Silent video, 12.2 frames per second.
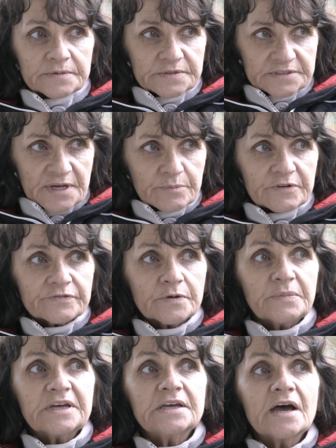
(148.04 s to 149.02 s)
Some are
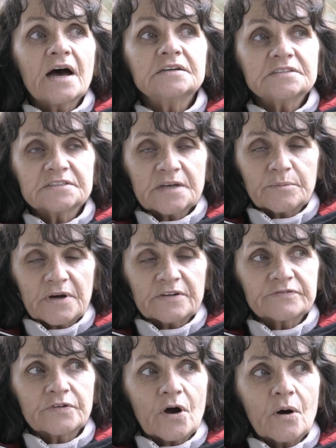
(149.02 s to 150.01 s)
from here, some
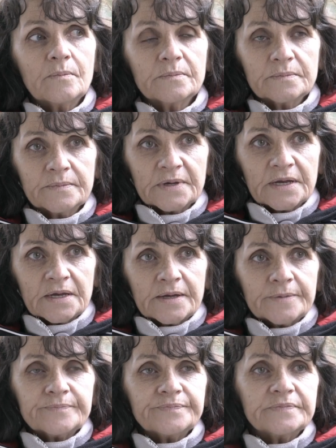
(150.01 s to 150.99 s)
are from...
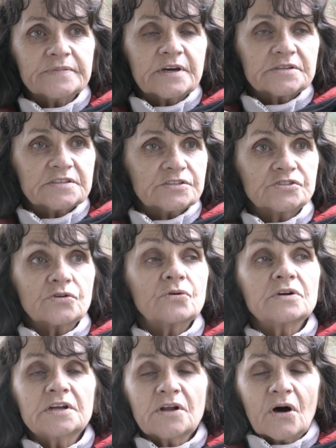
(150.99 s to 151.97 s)
There's a
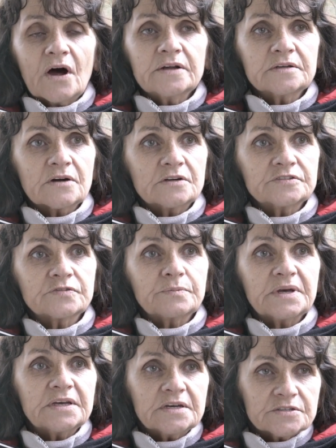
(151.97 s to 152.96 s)
storyline, goes from
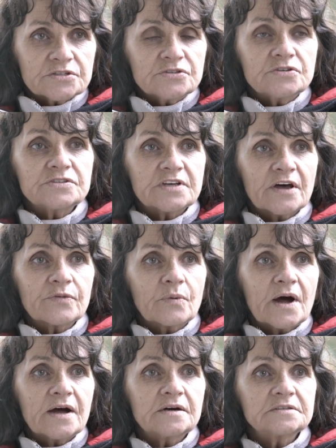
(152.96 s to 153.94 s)
here to New South
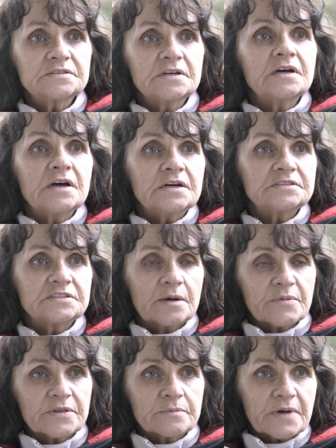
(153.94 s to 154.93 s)
Wales, and
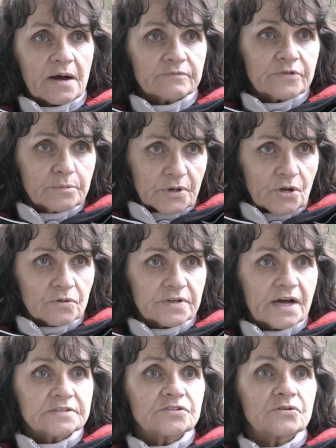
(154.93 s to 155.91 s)
some of them come from along
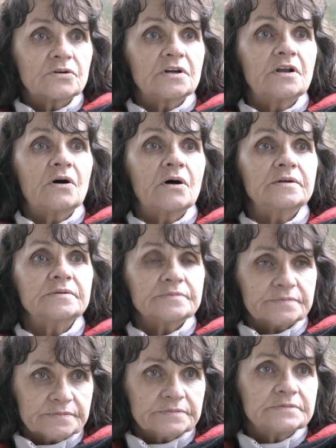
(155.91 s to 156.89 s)
that storyline.
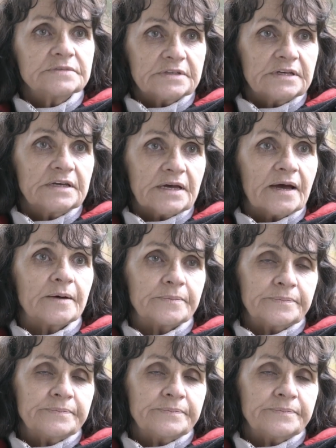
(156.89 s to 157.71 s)
Yeah.